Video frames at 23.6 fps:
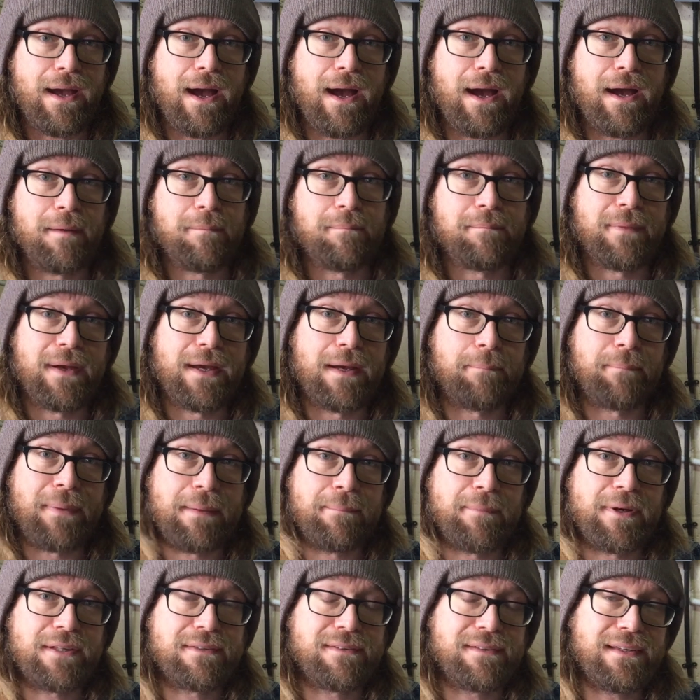I'm
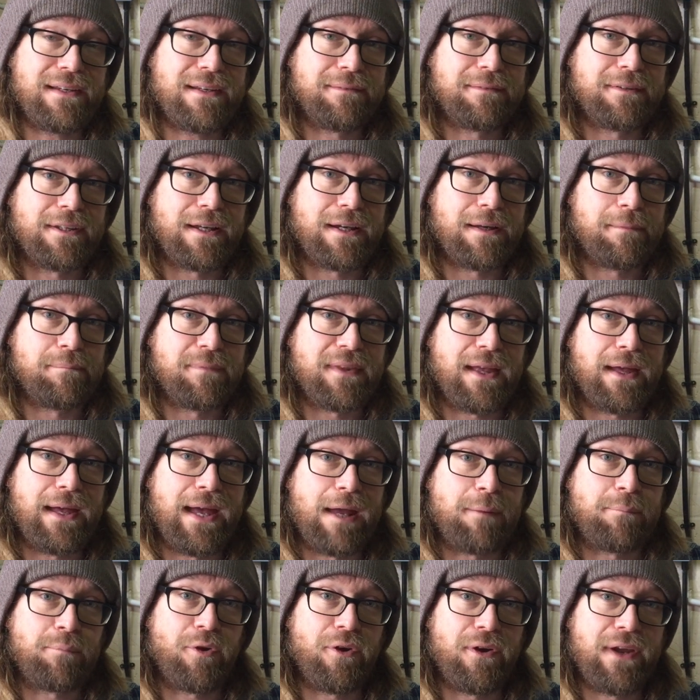Ben Martin and I'm the
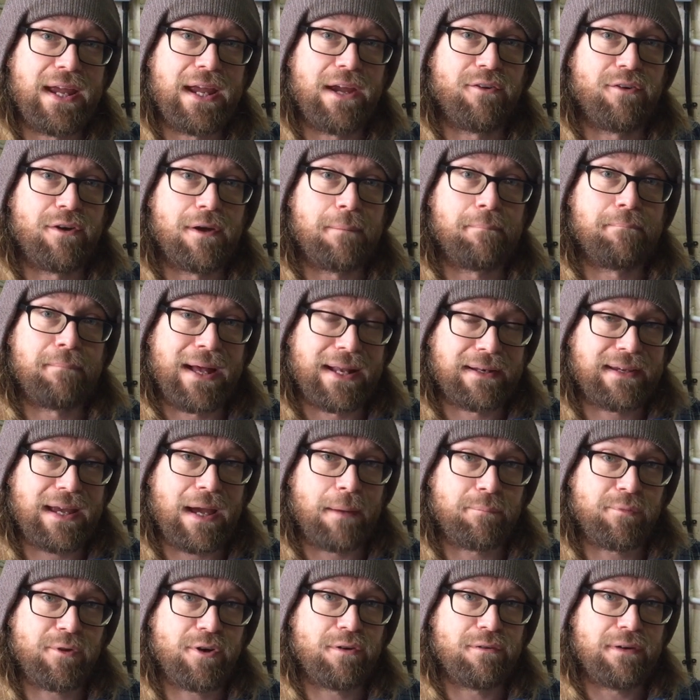head brewer here at Mad
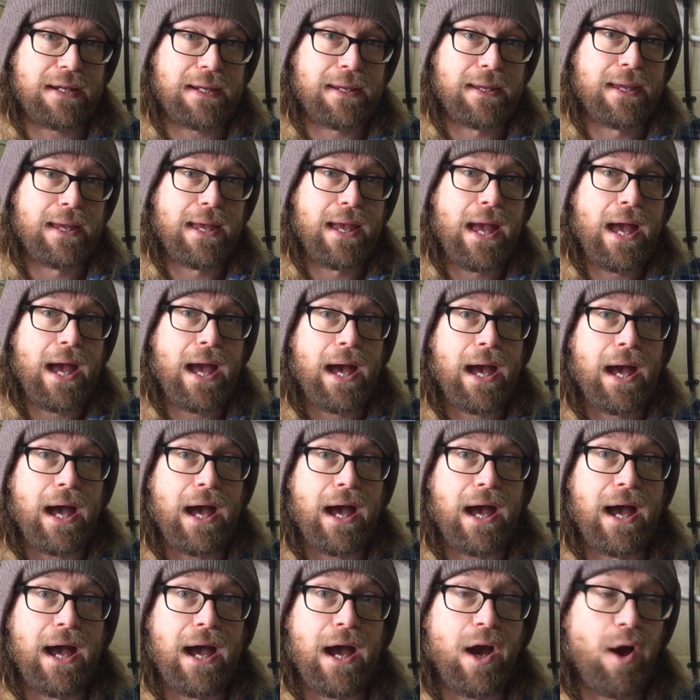Cat Brewery.
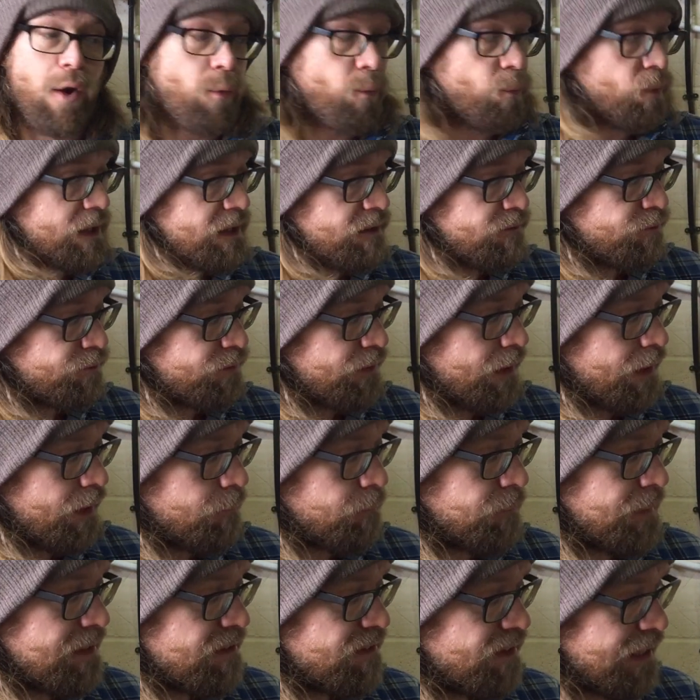We've
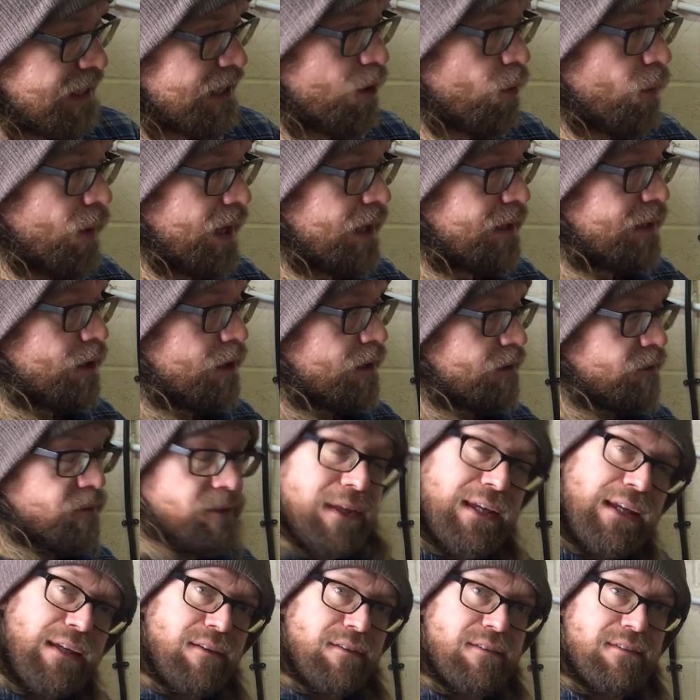been selling quite a lot of
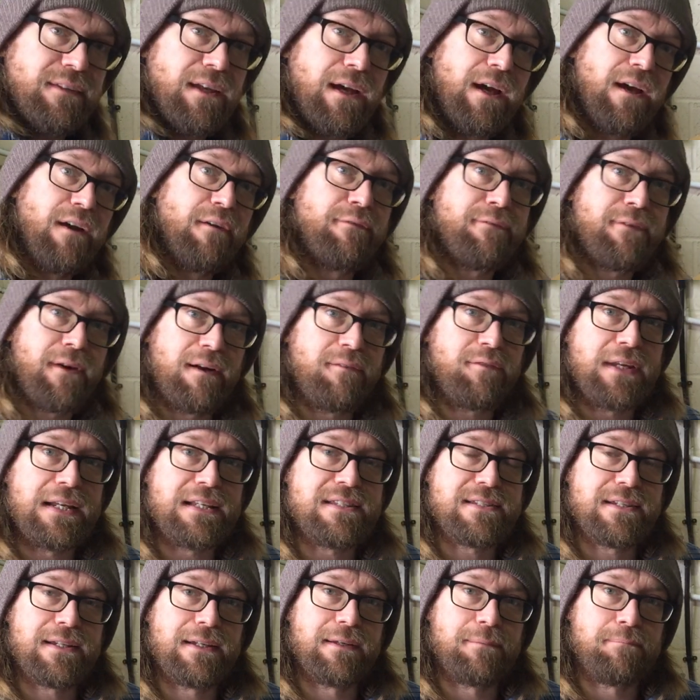these 5
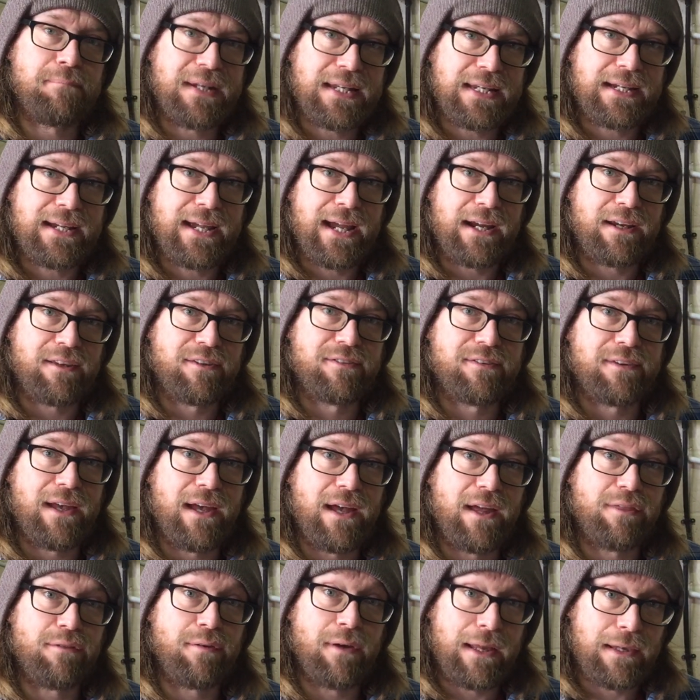litre
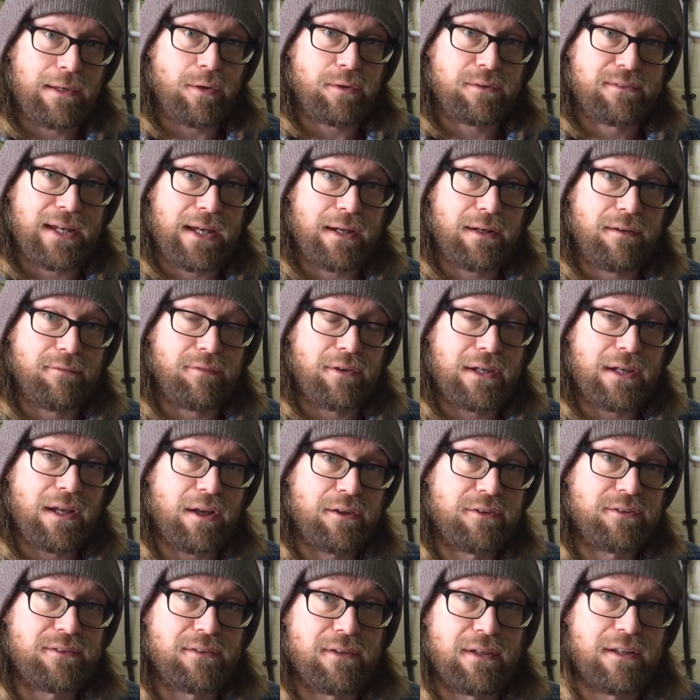MiniKegs throughout lockdown over the
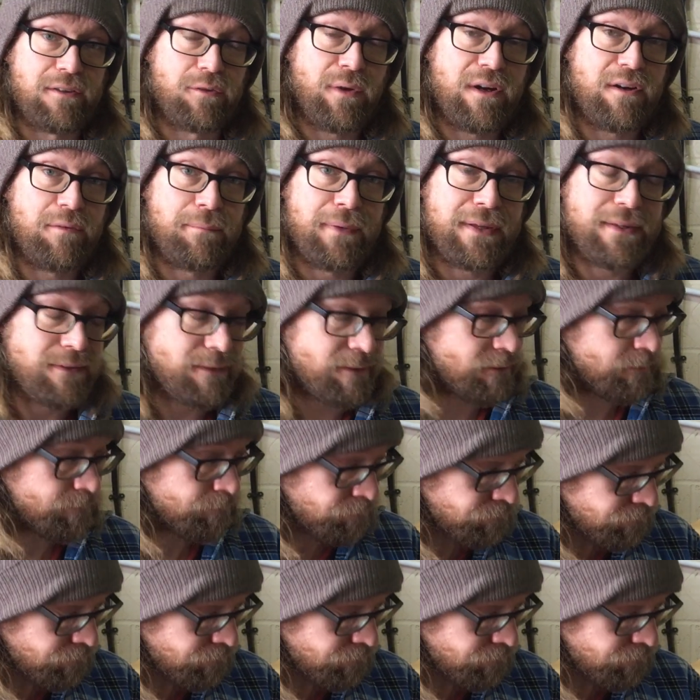last 12 months,